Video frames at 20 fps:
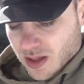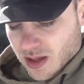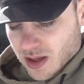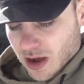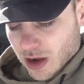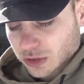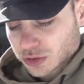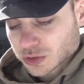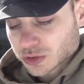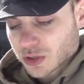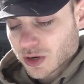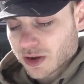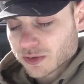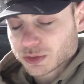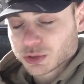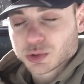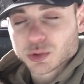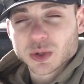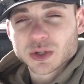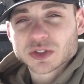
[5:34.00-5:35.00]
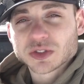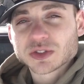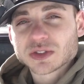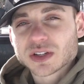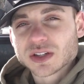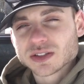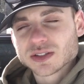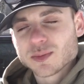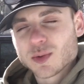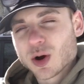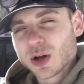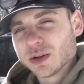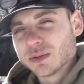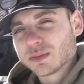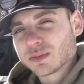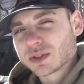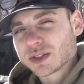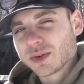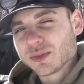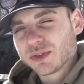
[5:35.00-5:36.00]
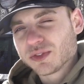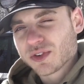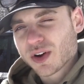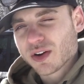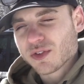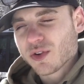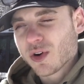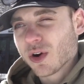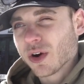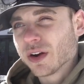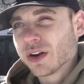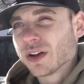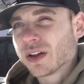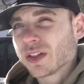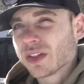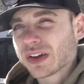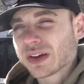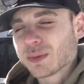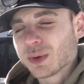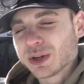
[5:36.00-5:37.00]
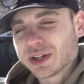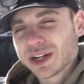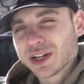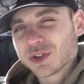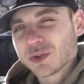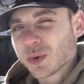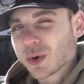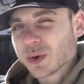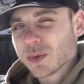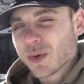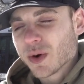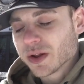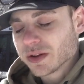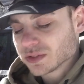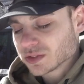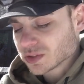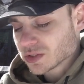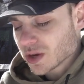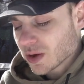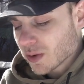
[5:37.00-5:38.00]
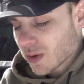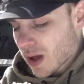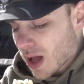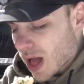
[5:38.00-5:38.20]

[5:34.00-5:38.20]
I also don't have a choice because I'm on 75 hard. I think I'm on day 21, so